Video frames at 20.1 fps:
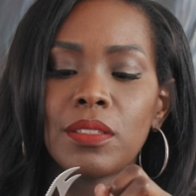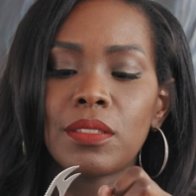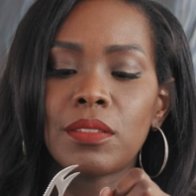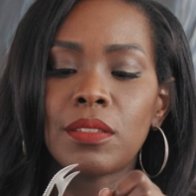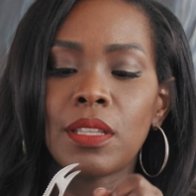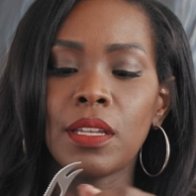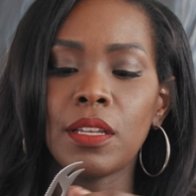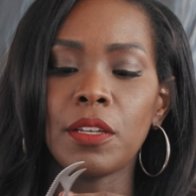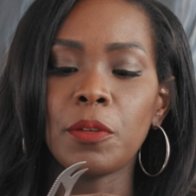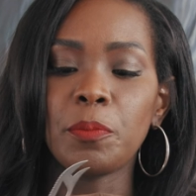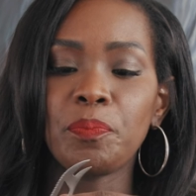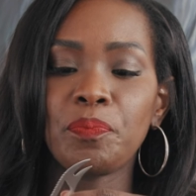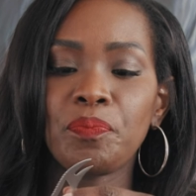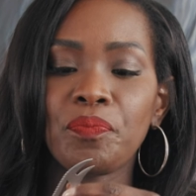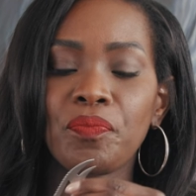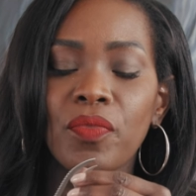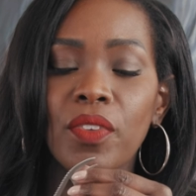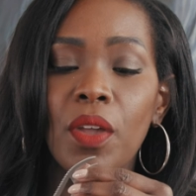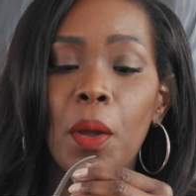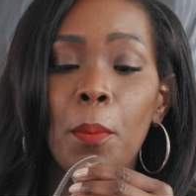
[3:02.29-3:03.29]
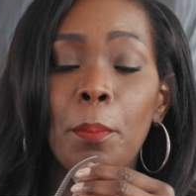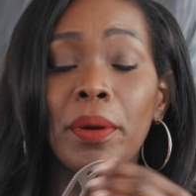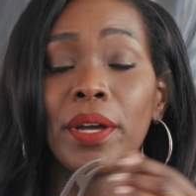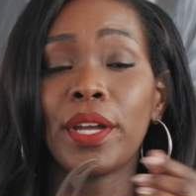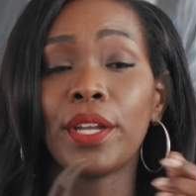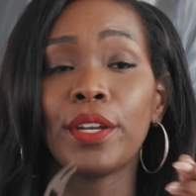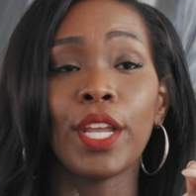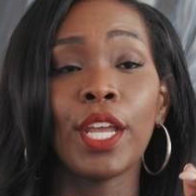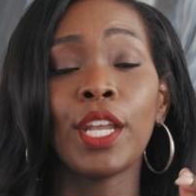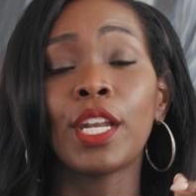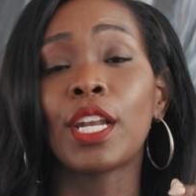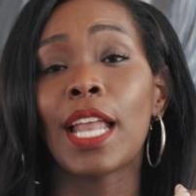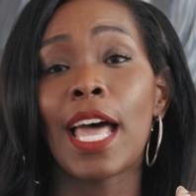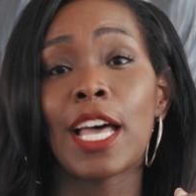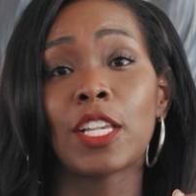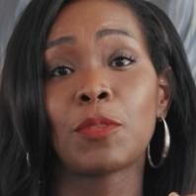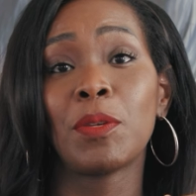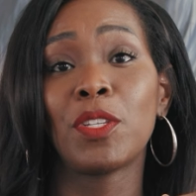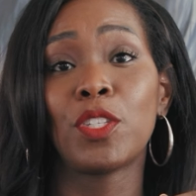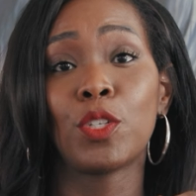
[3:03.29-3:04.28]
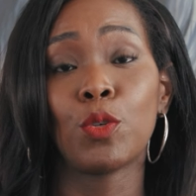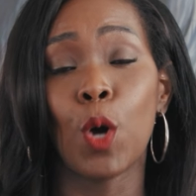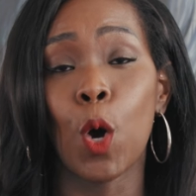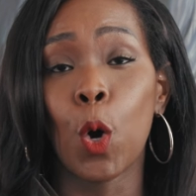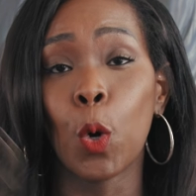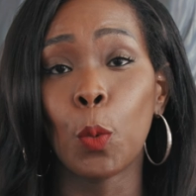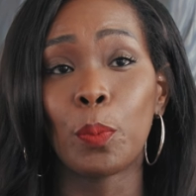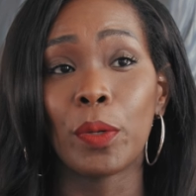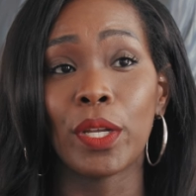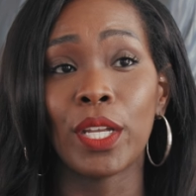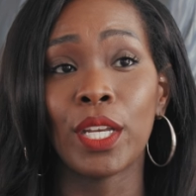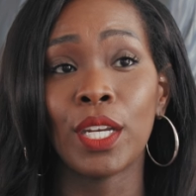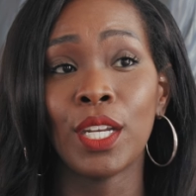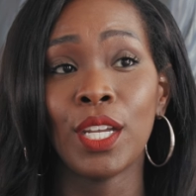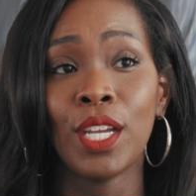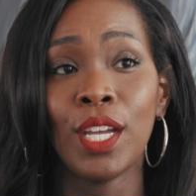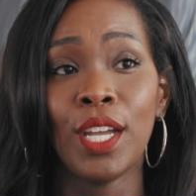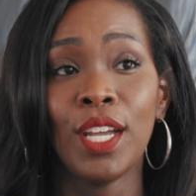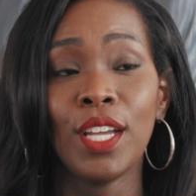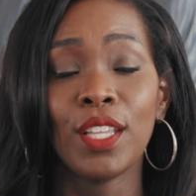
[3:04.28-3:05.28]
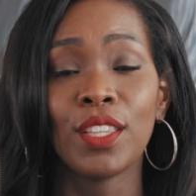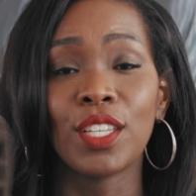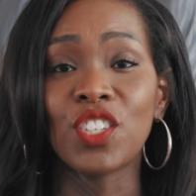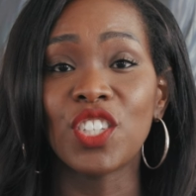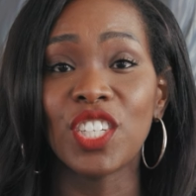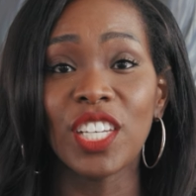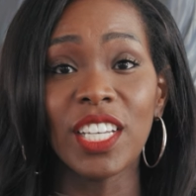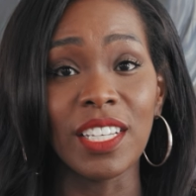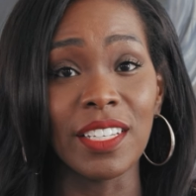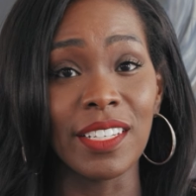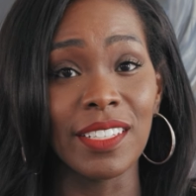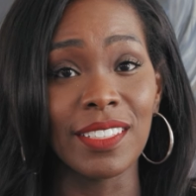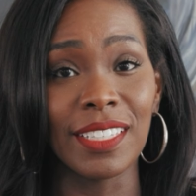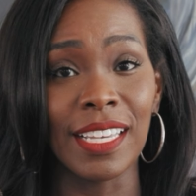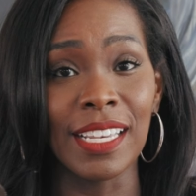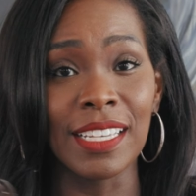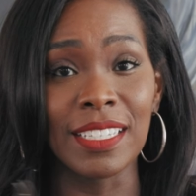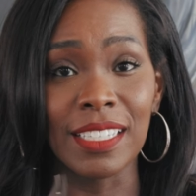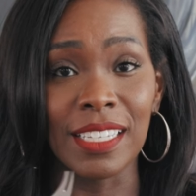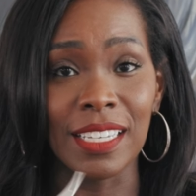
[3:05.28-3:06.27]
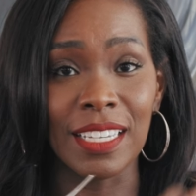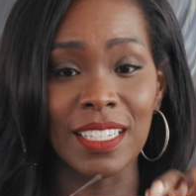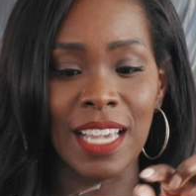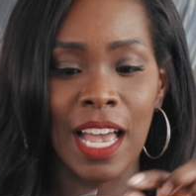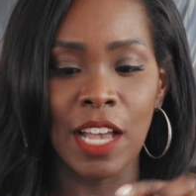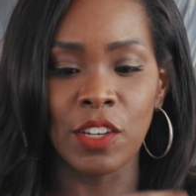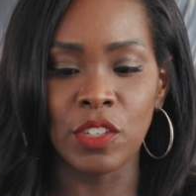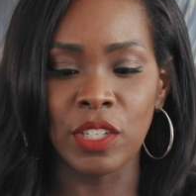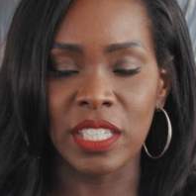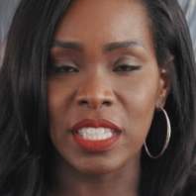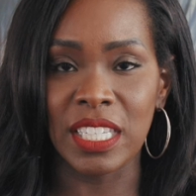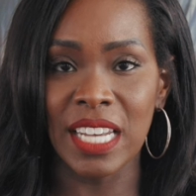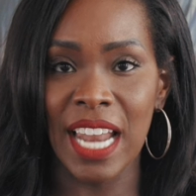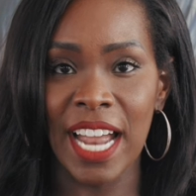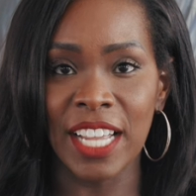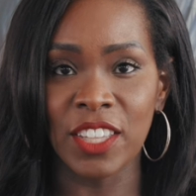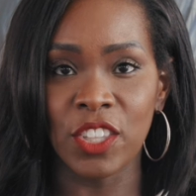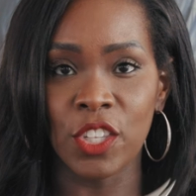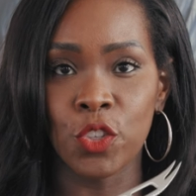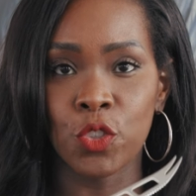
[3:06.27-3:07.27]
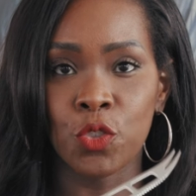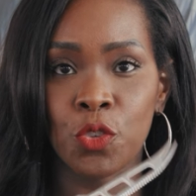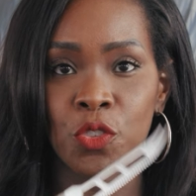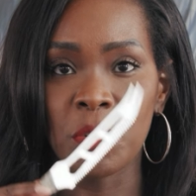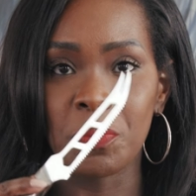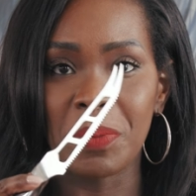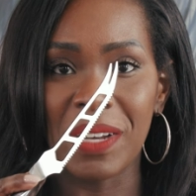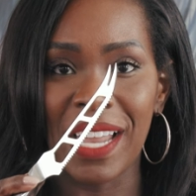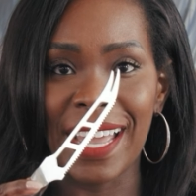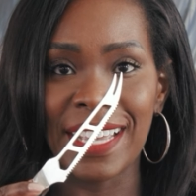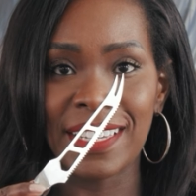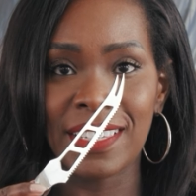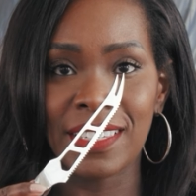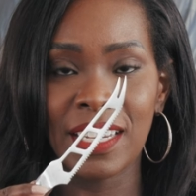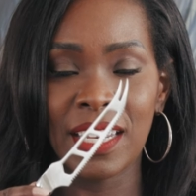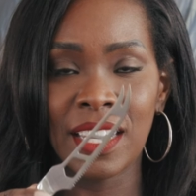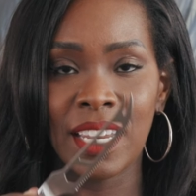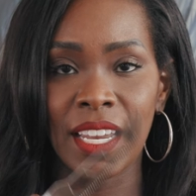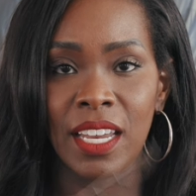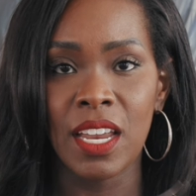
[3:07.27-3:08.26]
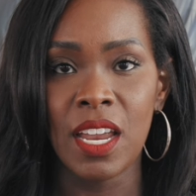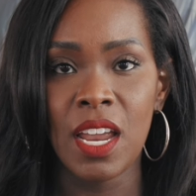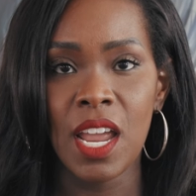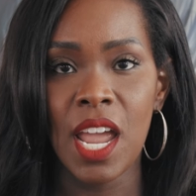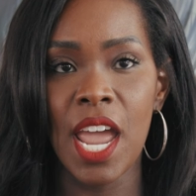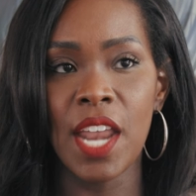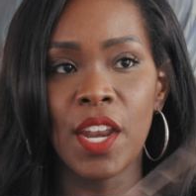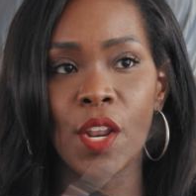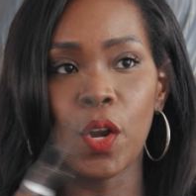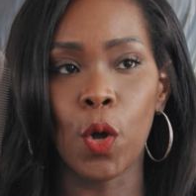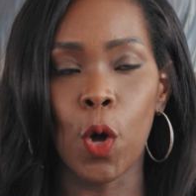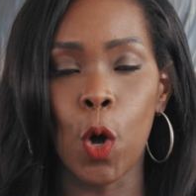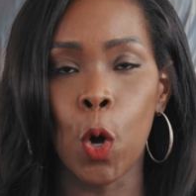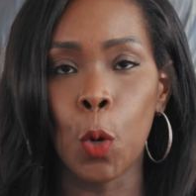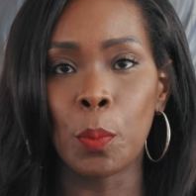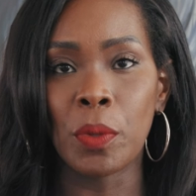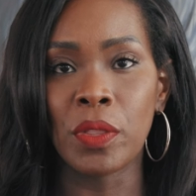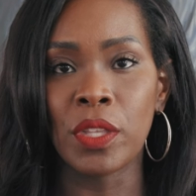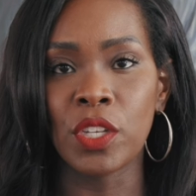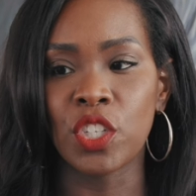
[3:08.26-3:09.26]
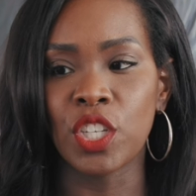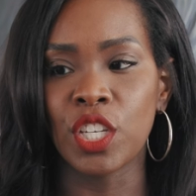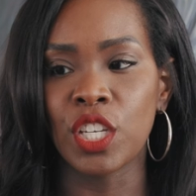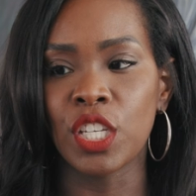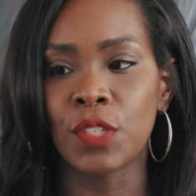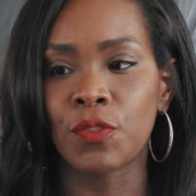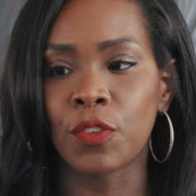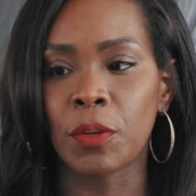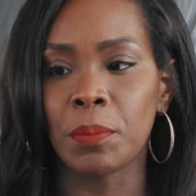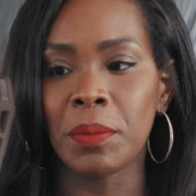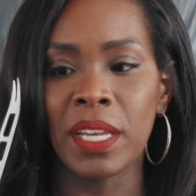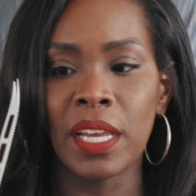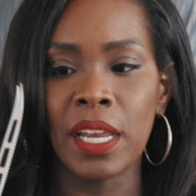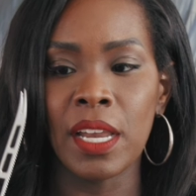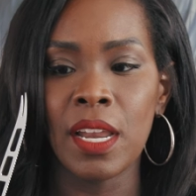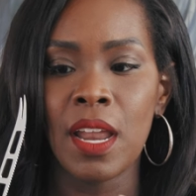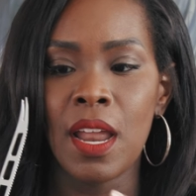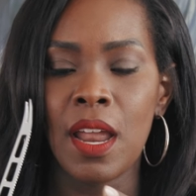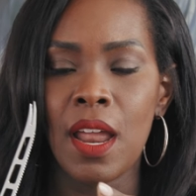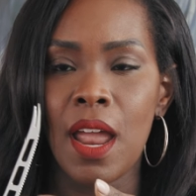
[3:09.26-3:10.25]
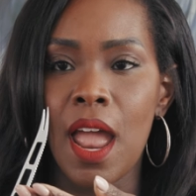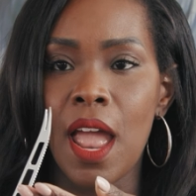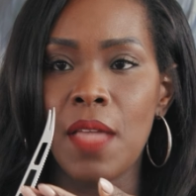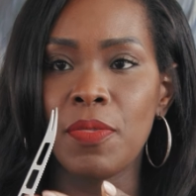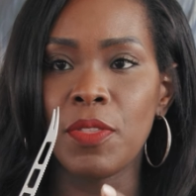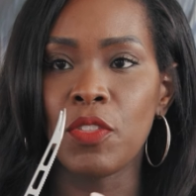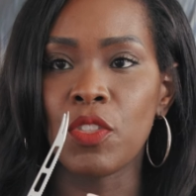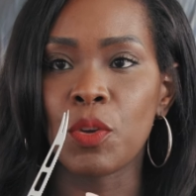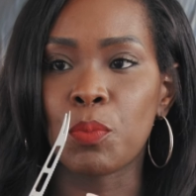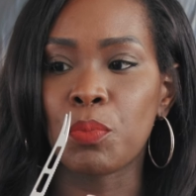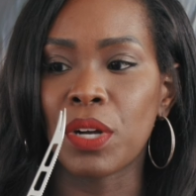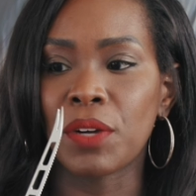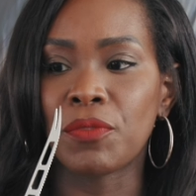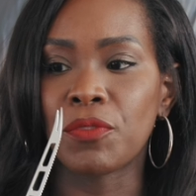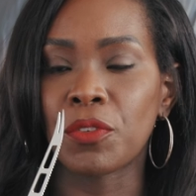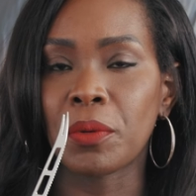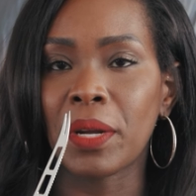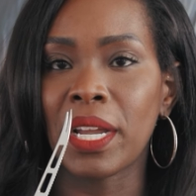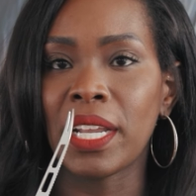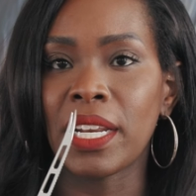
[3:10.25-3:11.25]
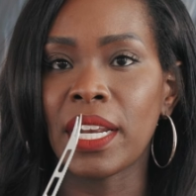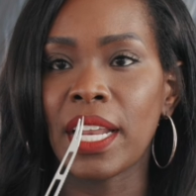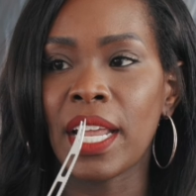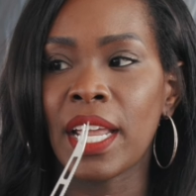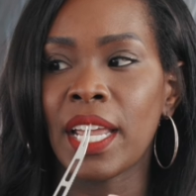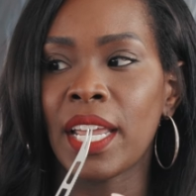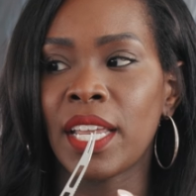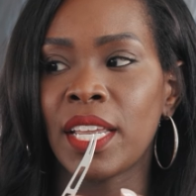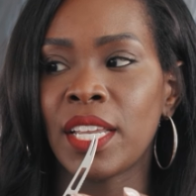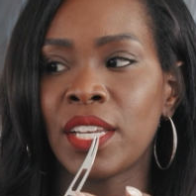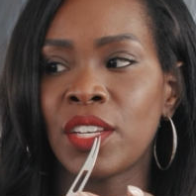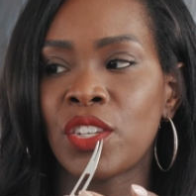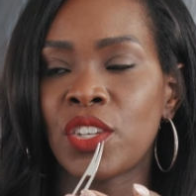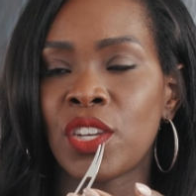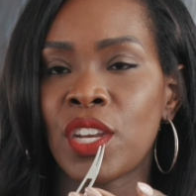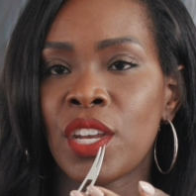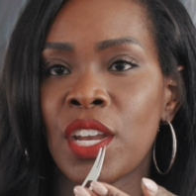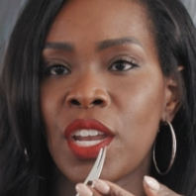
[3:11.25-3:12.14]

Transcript: thing, but it allows me to open the cheese easily because I'll just slide this through the plastic and it'll open the cheese for me. And then the perforated edge